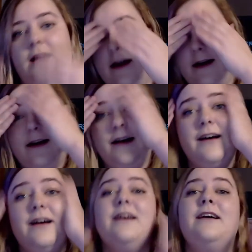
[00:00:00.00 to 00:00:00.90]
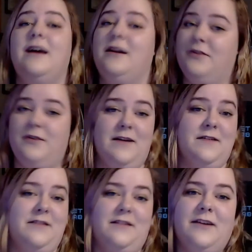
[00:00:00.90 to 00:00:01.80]
I don't know how
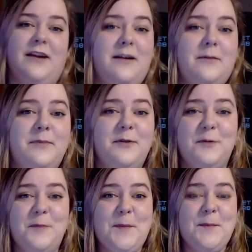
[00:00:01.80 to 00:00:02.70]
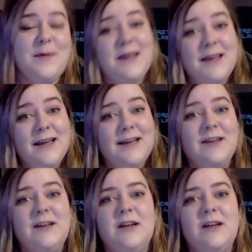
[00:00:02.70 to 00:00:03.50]
this is going to end up being,